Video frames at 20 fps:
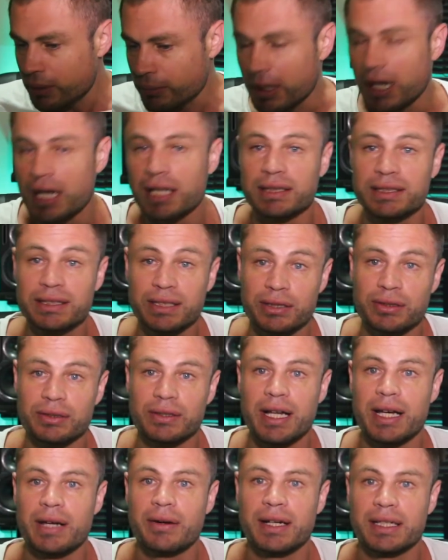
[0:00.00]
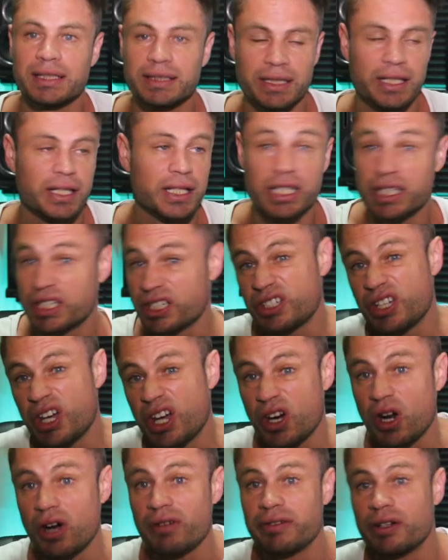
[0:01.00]
But it's cool anyway. So you can
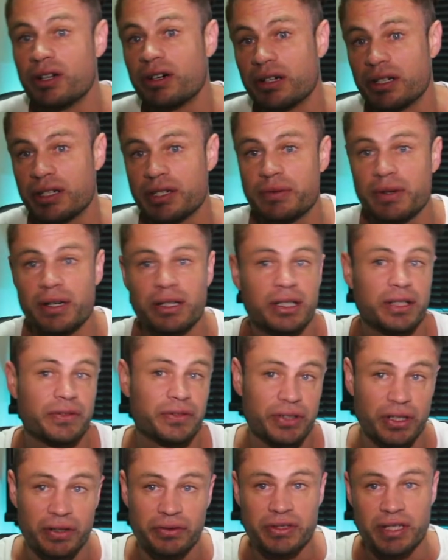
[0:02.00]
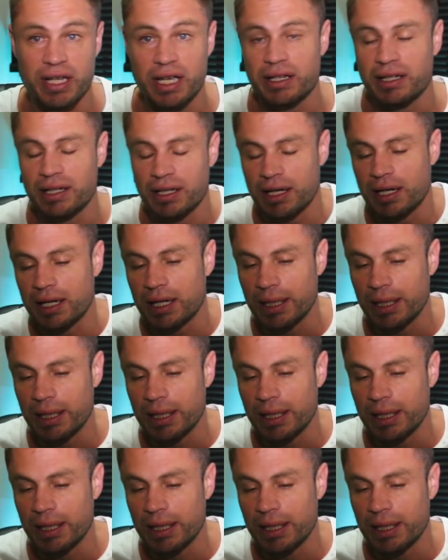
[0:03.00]
turn it off and on as well, I've seen.